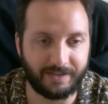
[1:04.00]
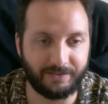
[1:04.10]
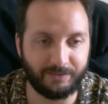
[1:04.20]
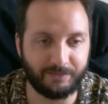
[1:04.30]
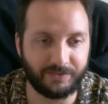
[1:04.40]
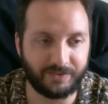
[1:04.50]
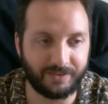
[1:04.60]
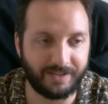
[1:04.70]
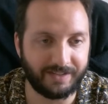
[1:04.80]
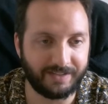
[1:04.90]
are almost
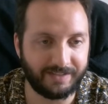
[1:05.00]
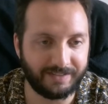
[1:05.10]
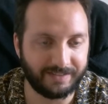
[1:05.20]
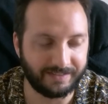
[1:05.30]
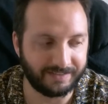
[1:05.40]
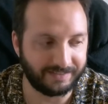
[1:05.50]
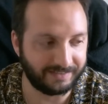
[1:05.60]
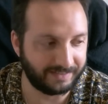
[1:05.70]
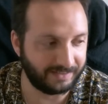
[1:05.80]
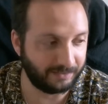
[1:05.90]
like
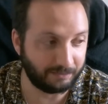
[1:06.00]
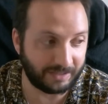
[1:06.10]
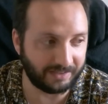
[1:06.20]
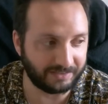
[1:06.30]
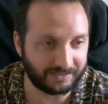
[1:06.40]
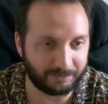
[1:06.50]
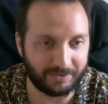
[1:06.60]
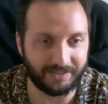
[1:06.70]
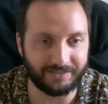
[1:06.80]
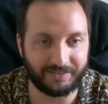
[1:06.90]
uh, and billions,
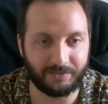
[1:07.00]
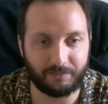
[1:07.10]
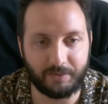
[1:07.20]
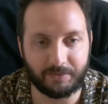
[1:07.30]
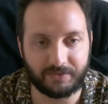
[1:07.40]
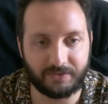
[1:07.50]
billions of people.